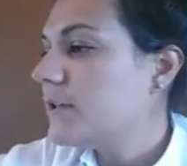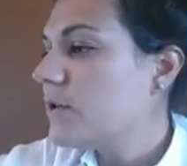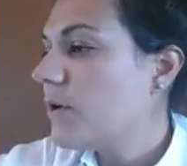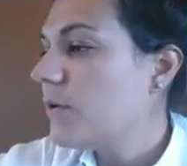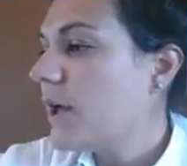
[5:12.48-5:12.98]

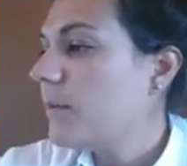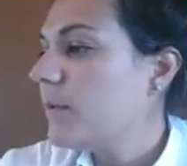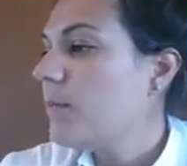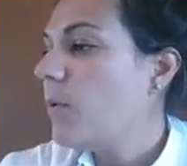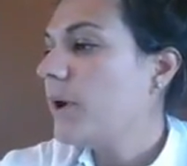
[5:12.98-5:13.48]
So that'll
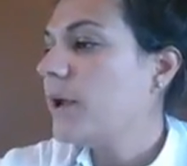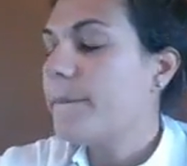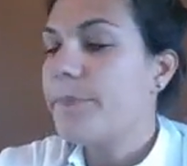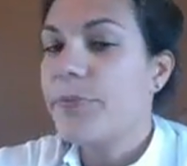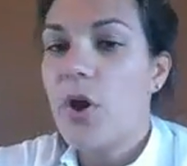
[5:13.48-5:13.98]
be
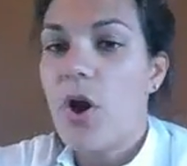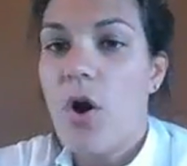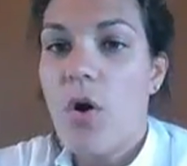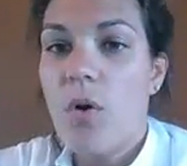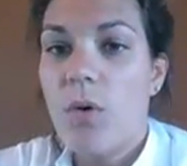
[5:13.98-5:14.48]

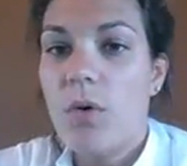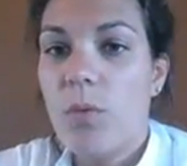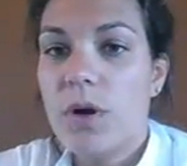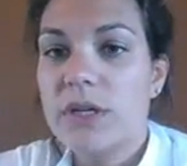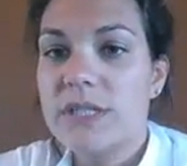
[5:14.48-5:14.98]

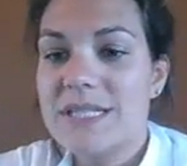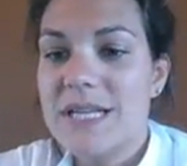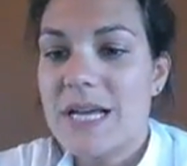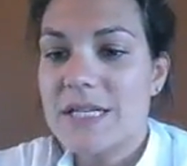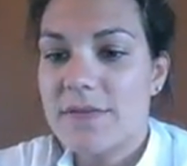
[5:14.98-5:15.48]

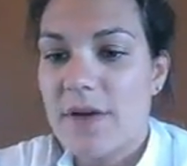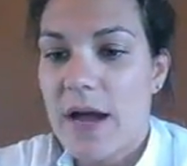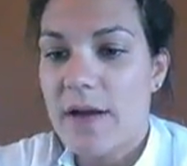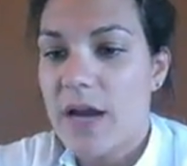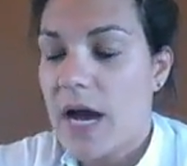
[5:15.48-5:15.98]

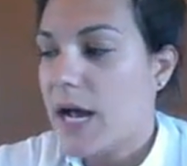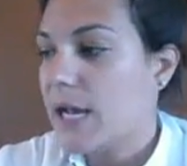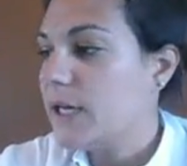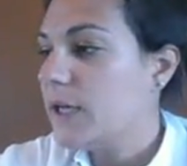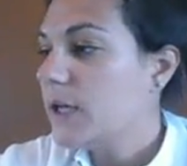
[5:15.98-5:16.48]

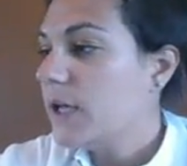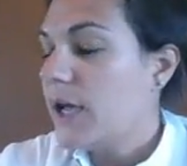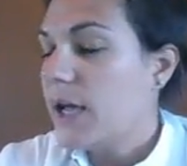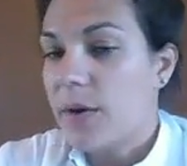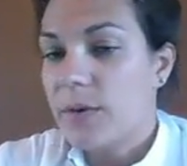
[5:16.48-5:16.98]
0.01659.
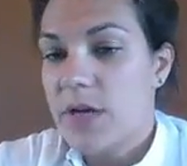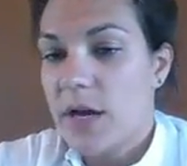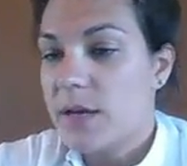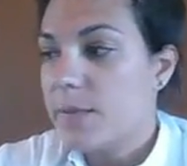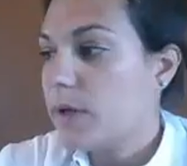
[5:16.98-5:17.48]
And now we're
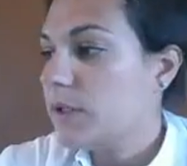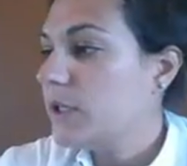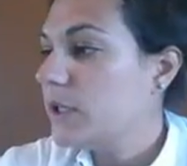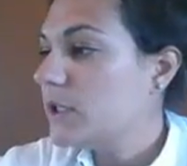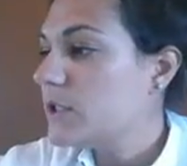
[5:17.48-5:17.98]
talking about
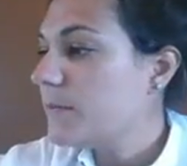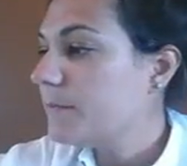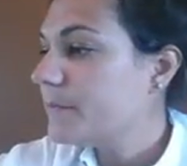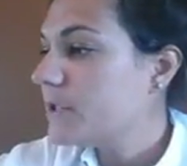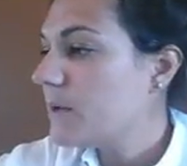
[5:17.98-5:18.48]
liters.
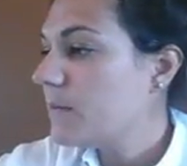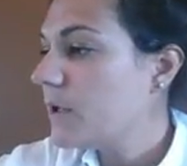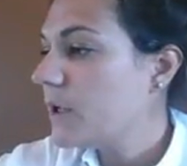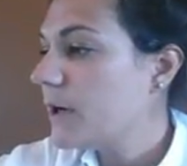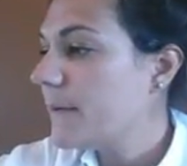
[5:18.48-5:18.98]
Same
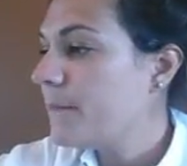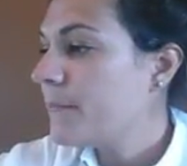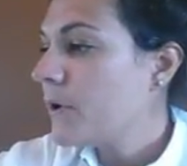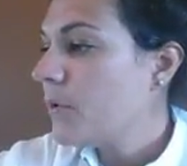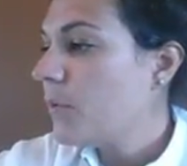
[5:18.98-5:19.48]
thing here.
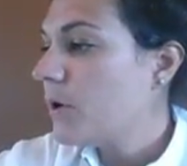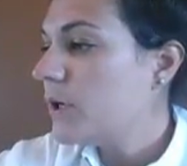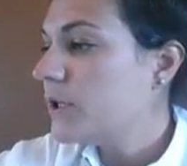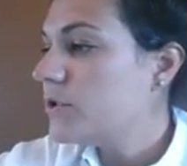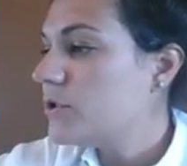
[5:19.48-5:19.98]

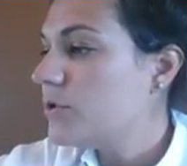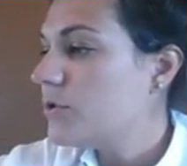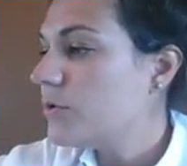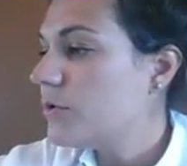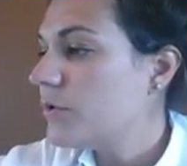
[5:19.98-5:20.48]
1,
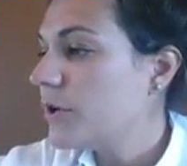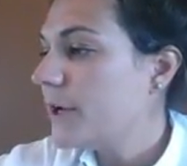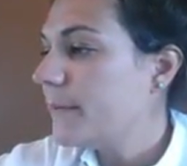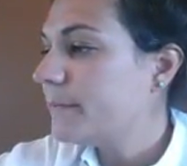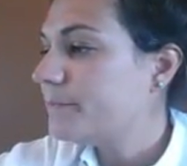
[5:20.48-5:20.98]
2,
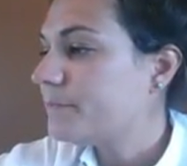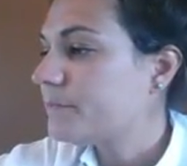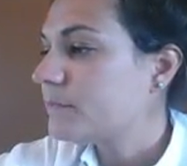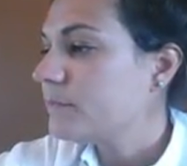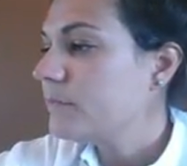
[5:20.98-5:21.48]
3.
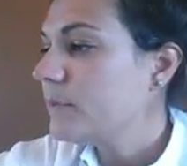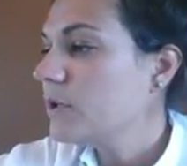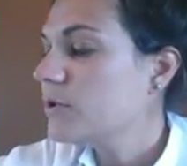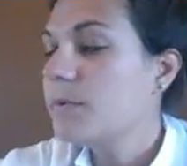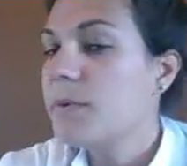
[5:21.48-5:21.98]

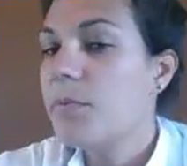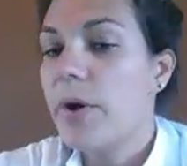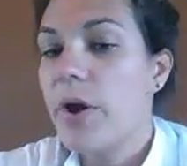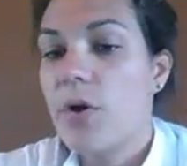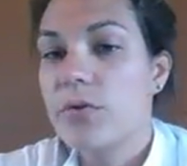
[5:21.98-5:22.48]
So it'll be
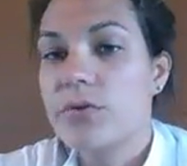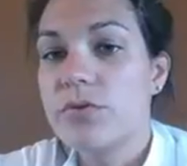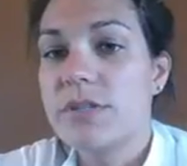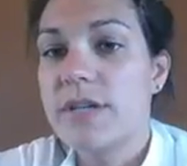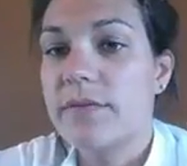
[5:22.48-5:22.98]

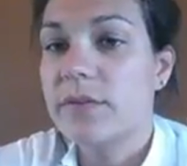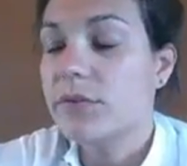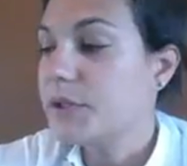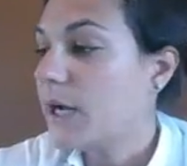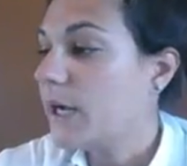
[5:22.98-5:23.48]

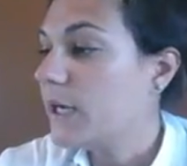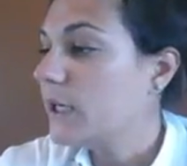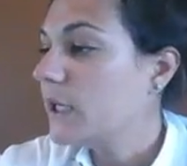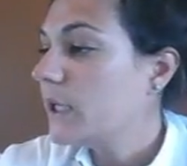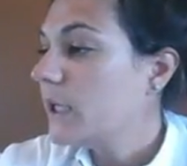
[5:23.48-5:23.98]
0.02739.
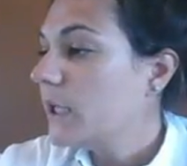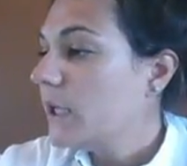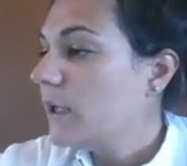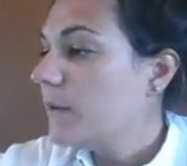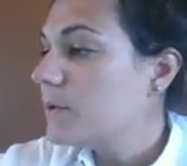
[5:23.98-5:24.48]
I'm
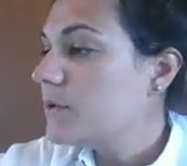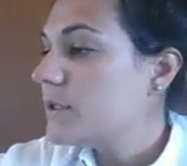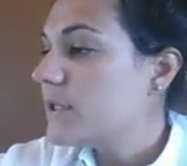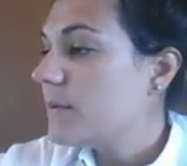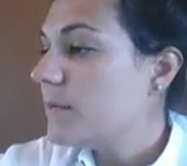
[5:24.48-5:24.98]
going to do
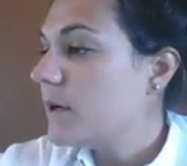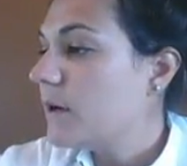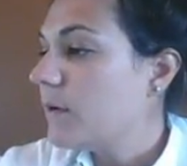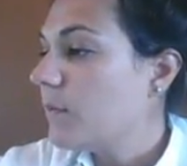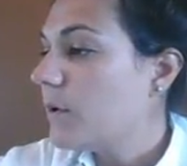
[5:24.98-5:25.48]
the same thing
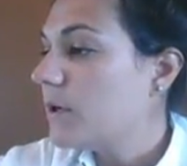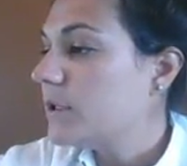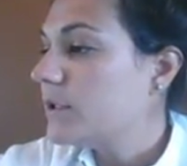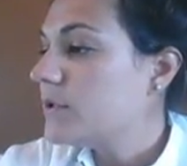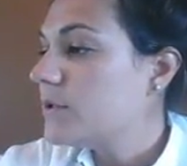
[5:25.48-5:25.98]
here.
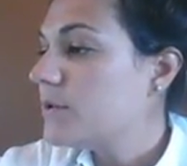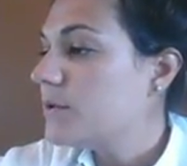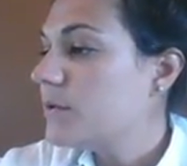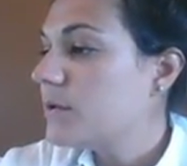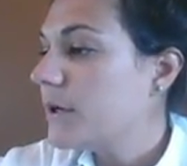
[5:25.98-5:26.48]
1,
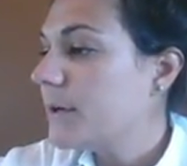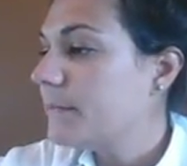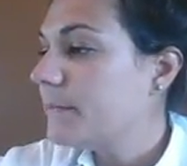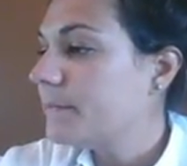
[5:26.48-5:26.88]
2, 3.